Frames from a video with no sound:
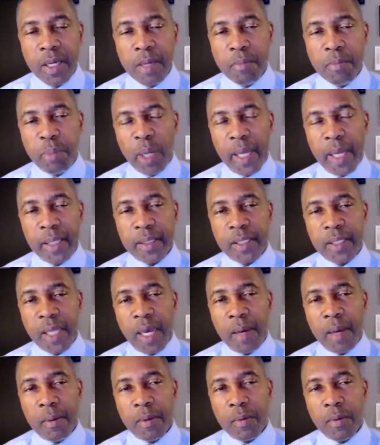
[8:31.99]
But
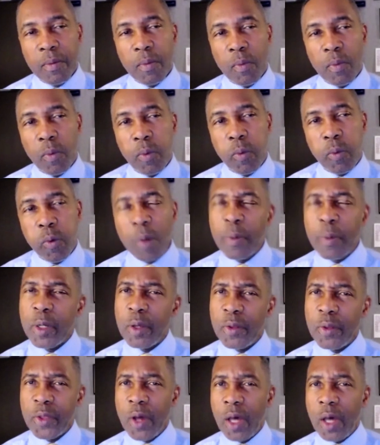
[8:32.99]
what were
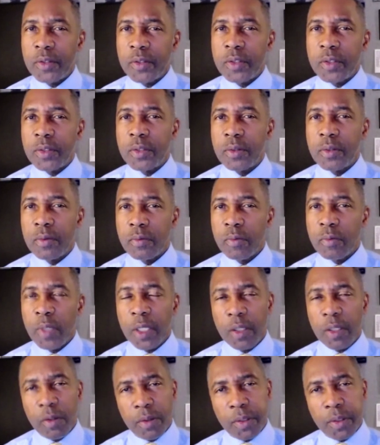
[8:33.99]
your thoughts? What are
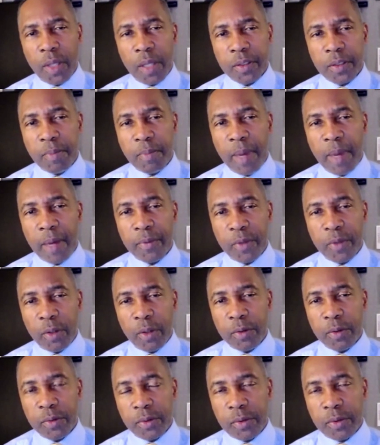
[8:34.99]
your thoughts about
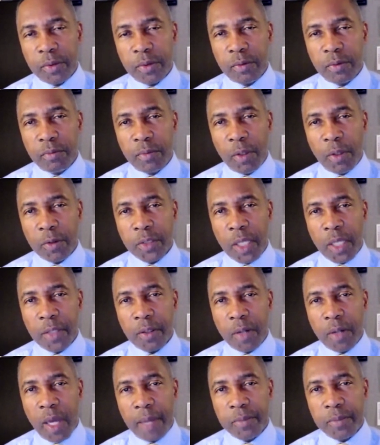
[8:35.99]
those
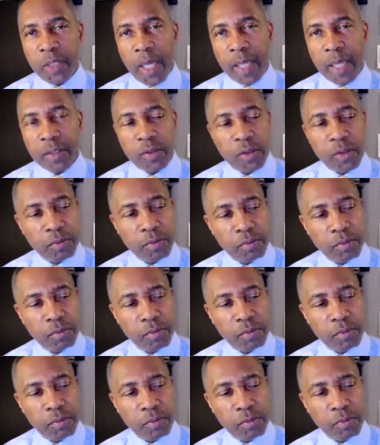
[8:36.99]
other objects?